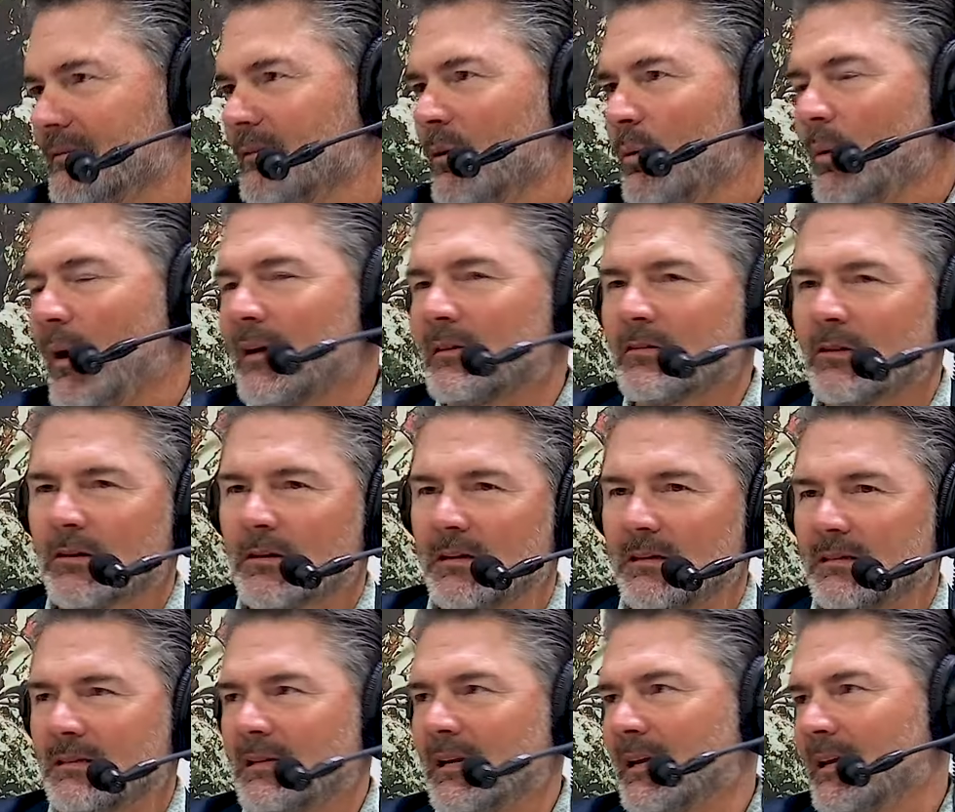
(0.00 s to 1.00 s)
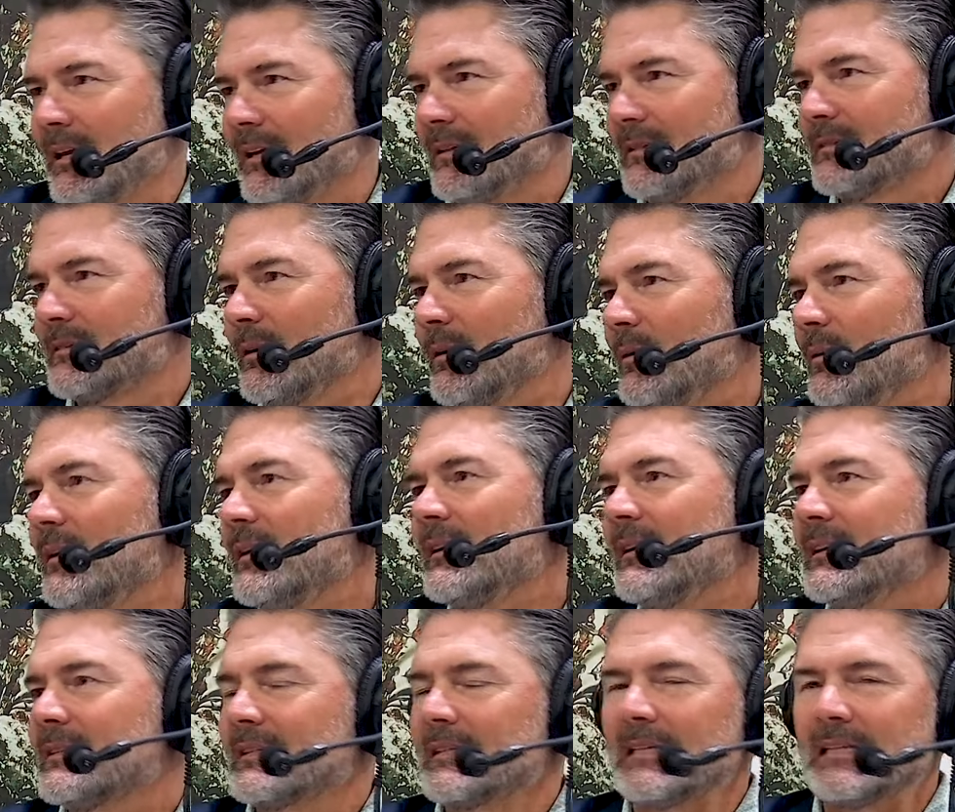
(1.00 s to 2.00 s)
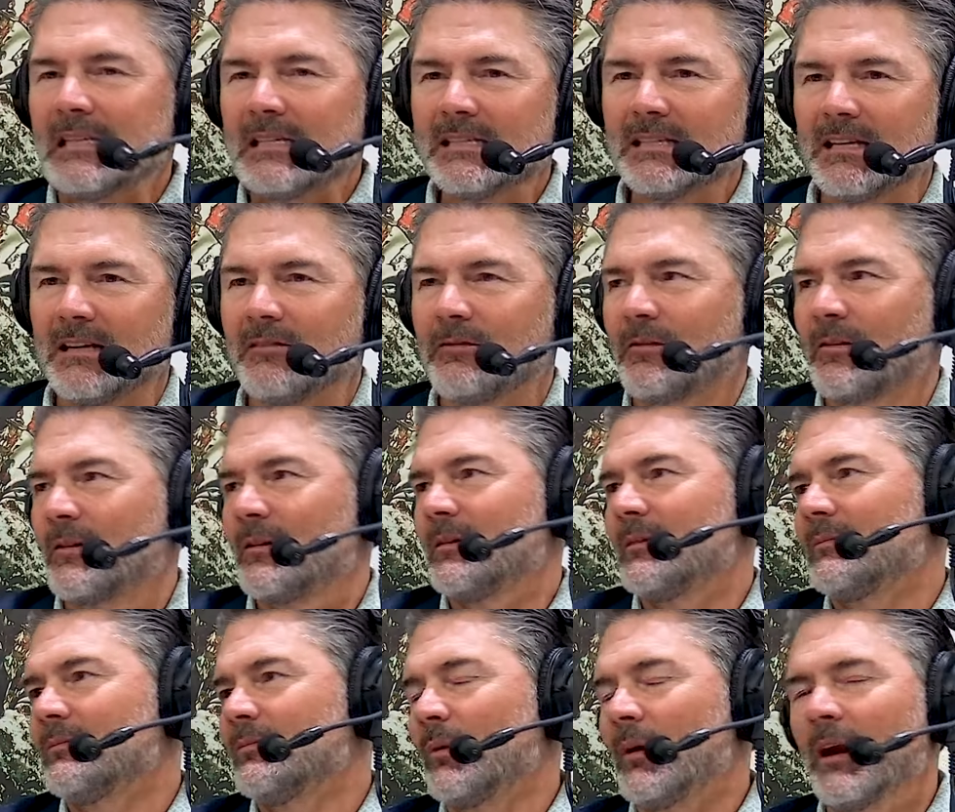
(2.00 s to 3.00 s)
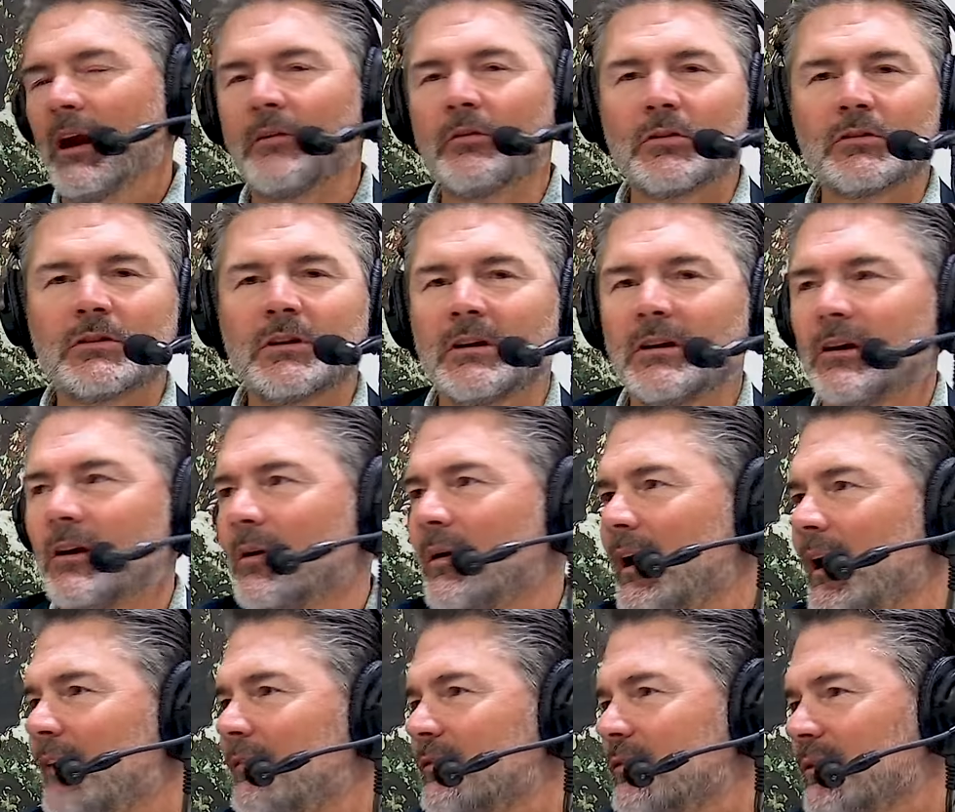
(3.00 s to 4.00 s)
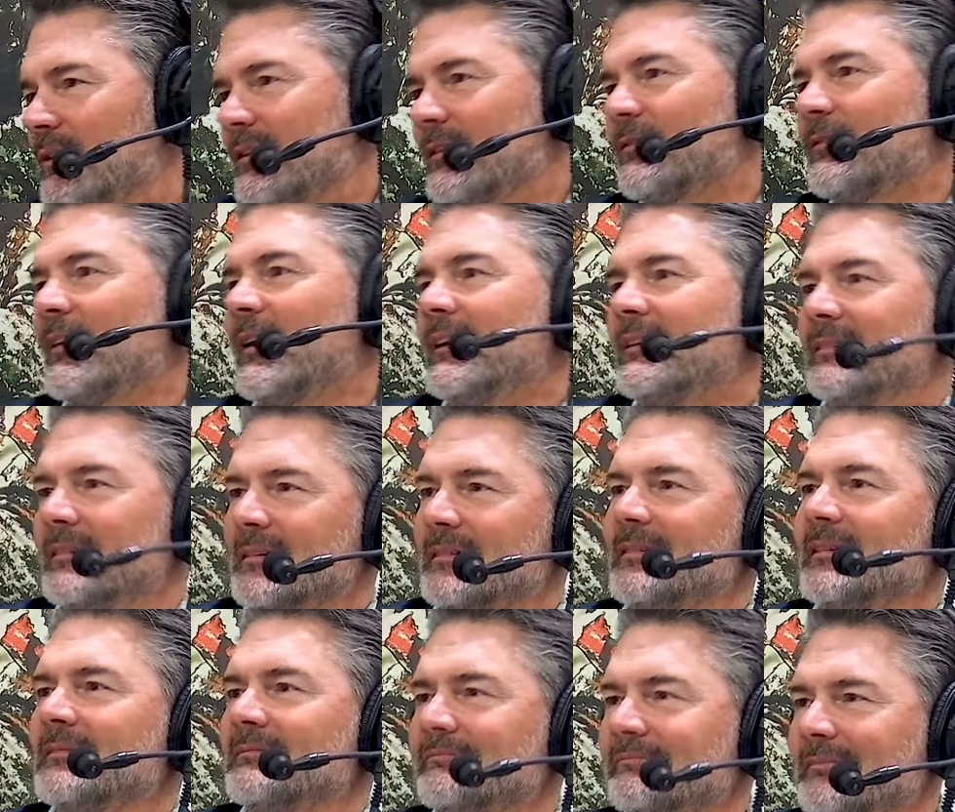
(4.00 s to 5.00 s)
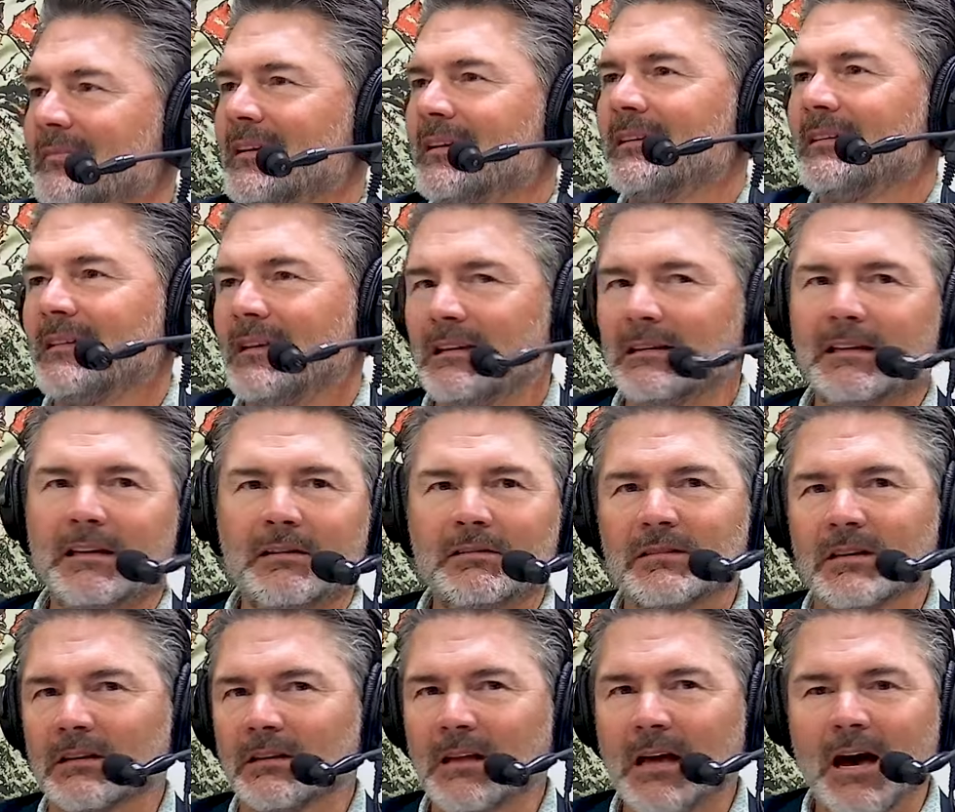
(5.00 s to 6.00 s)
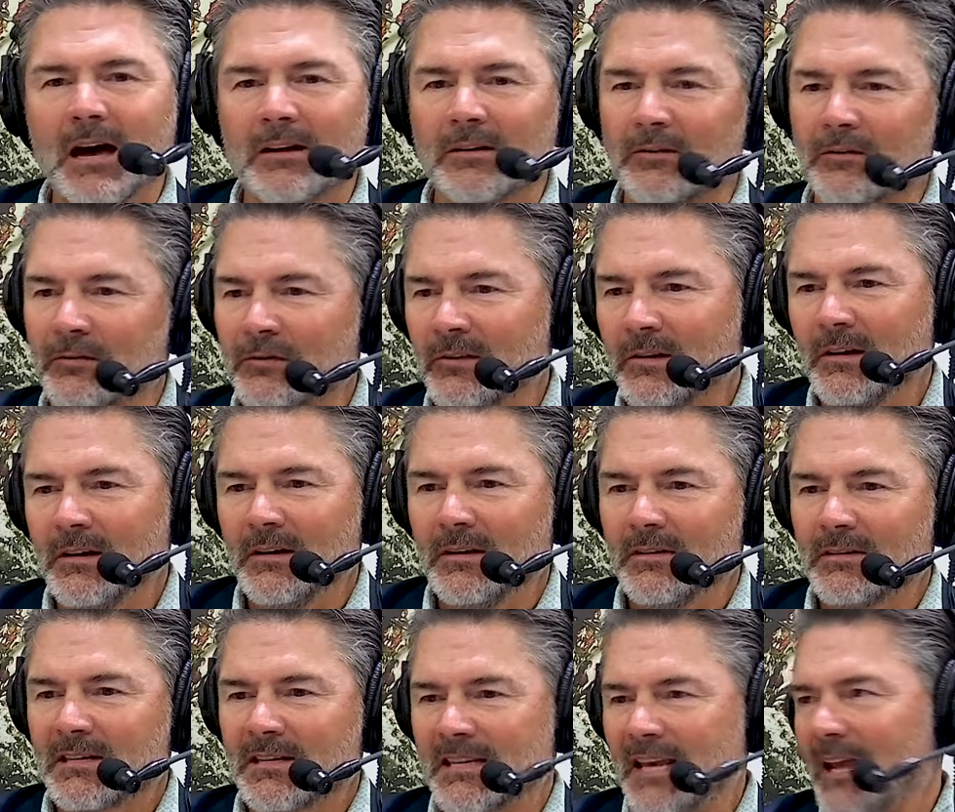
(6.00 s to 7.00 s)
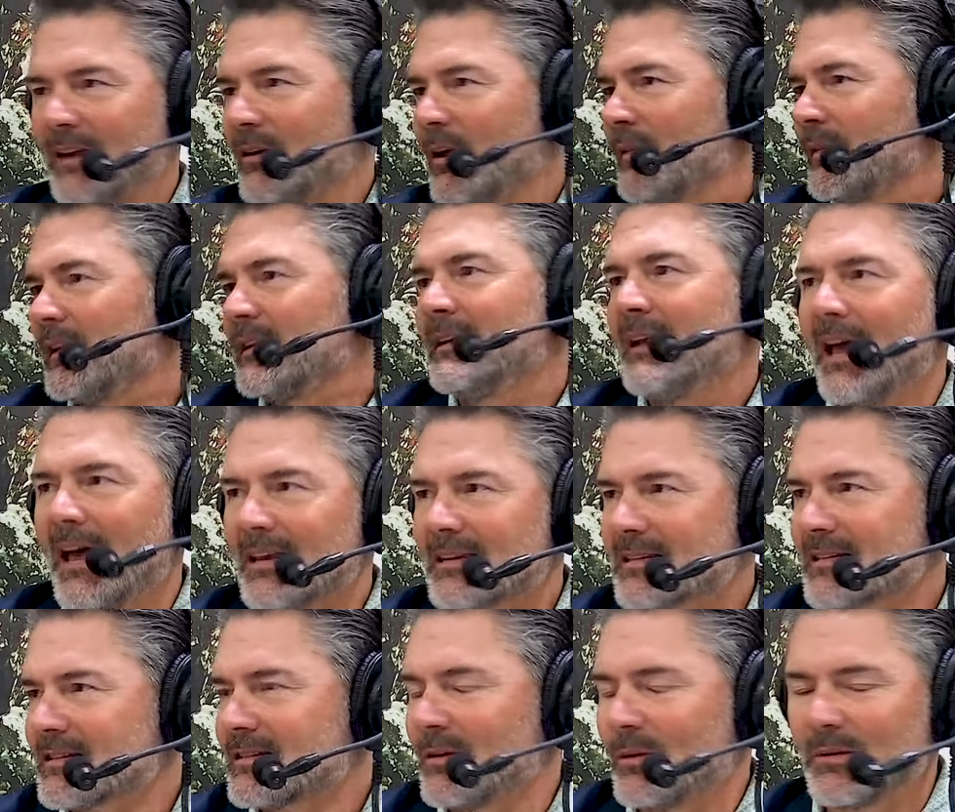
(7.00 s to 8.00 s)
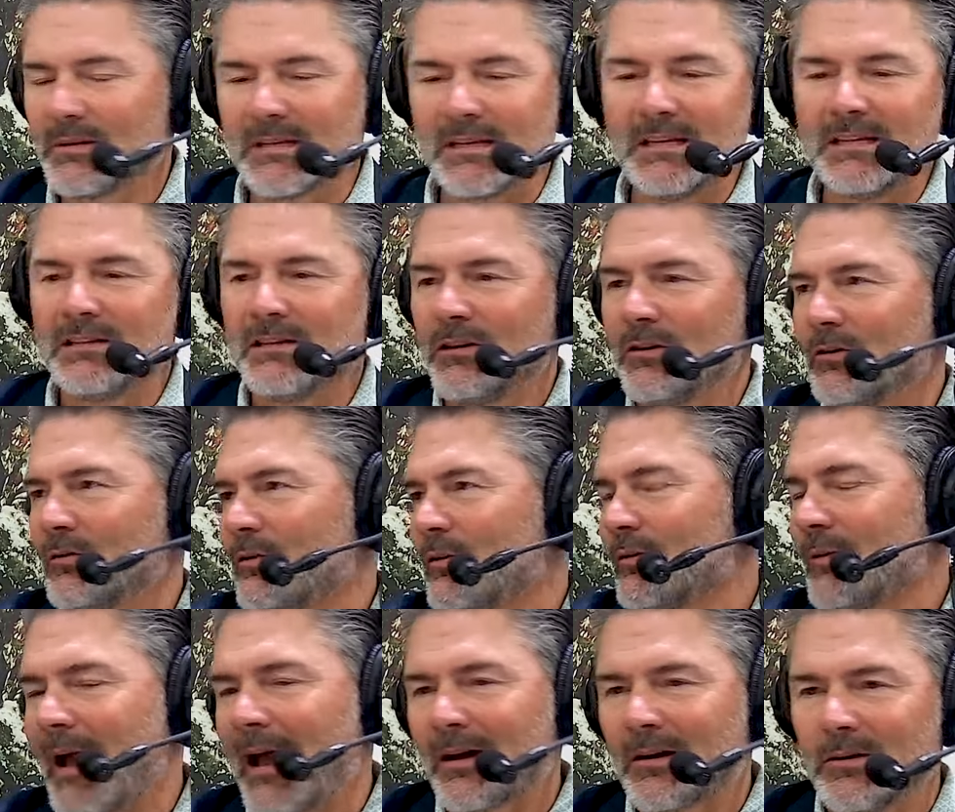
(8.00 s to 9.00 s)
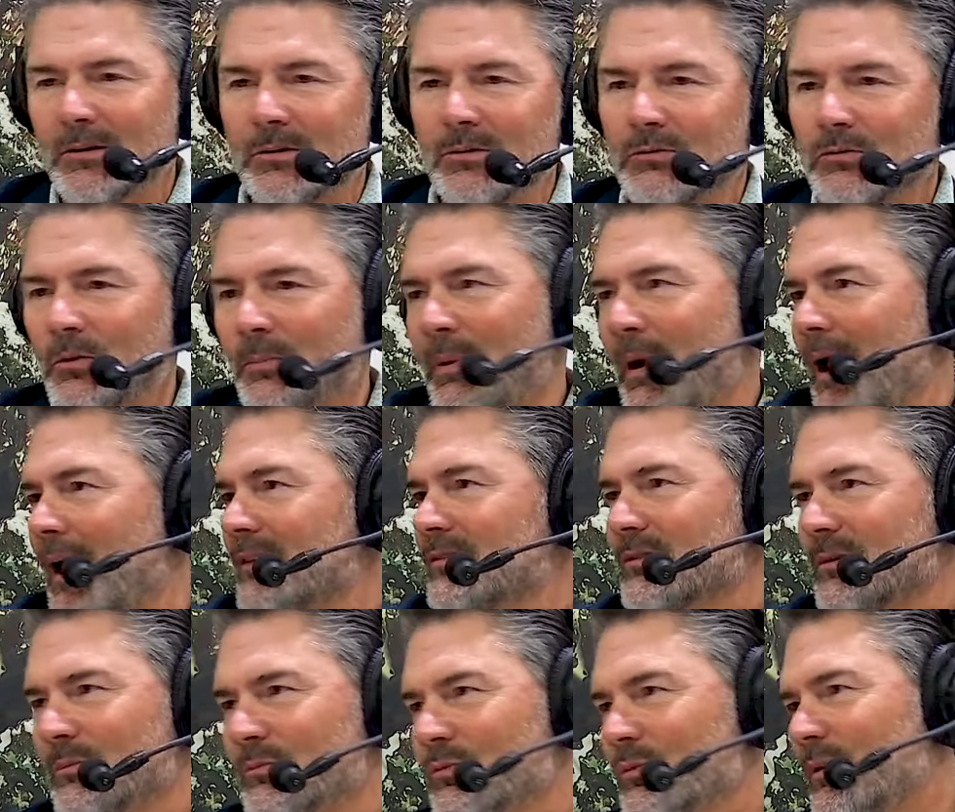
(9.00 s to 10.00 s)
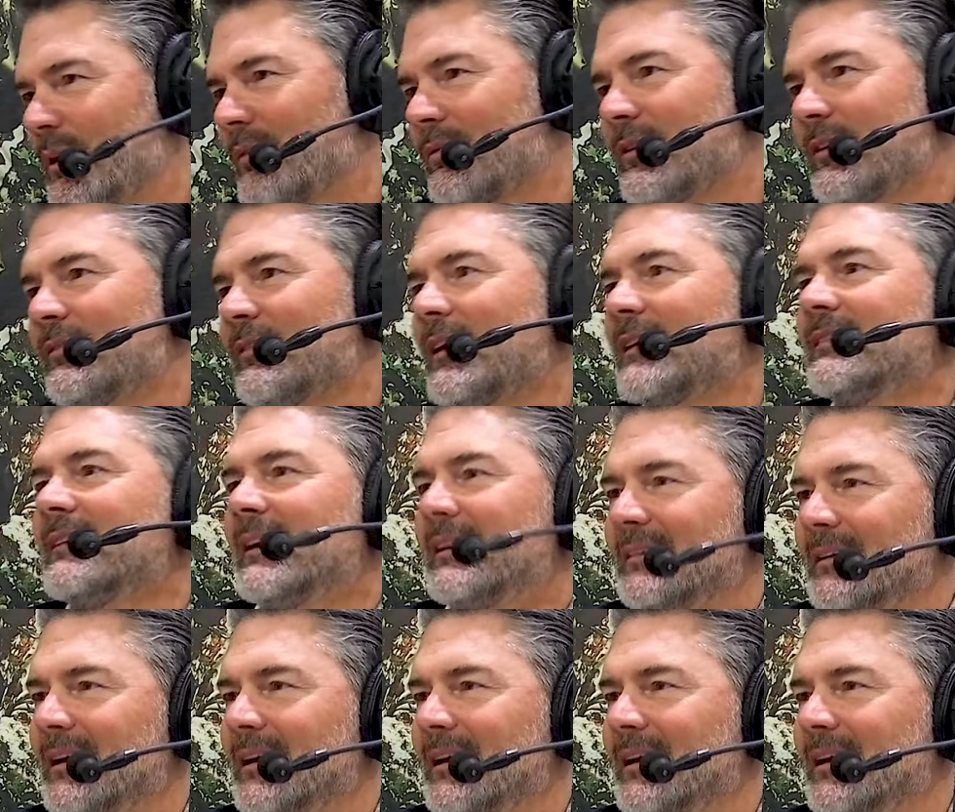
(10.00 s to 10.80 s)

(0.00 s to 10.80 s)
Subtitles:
A wet turkey stinky, so it's easy for whatever's going to go after it to find it, and he leaves a lot of scent on the nest, so it's easier for raccoons or possums, whatever, to find that